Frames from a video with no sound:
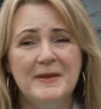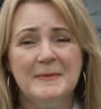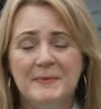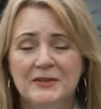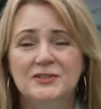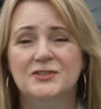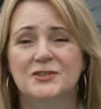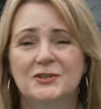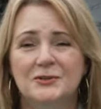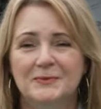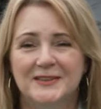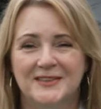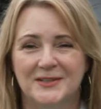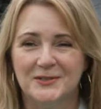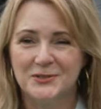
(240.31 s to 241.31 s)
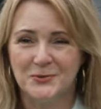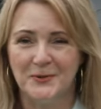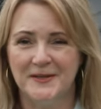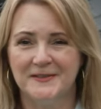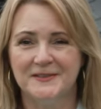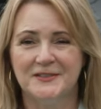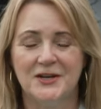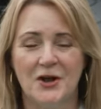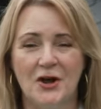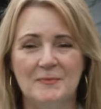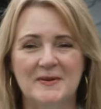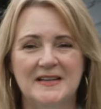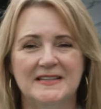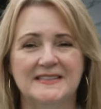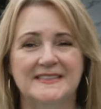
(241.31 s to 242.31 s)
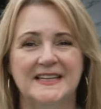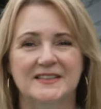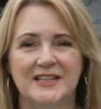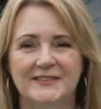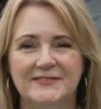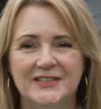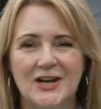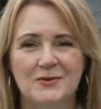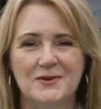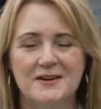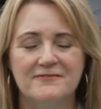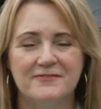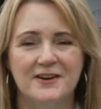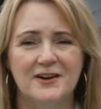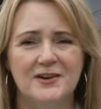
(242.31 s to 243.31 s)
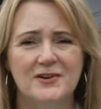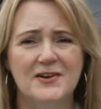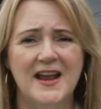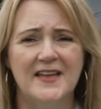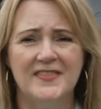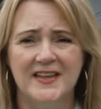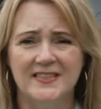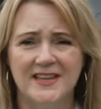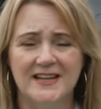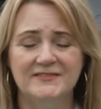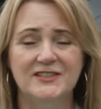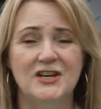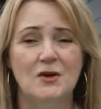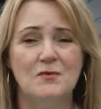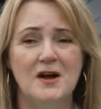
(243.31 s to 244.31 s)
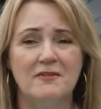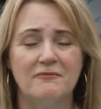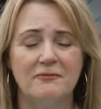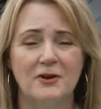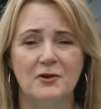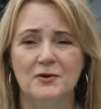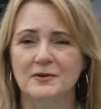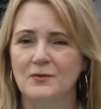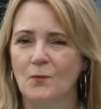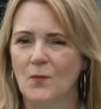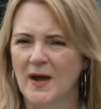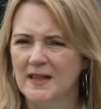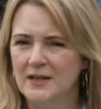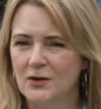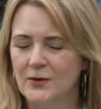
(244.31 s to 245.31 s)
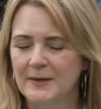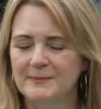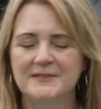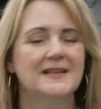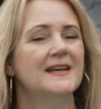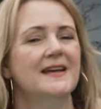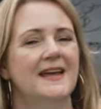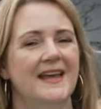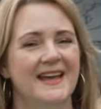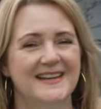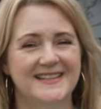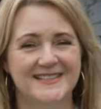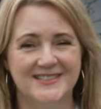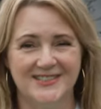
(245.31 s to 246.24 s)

people do with their Toyota Tacomas. They love to go off-road, and they love to go off-road well-equipped and in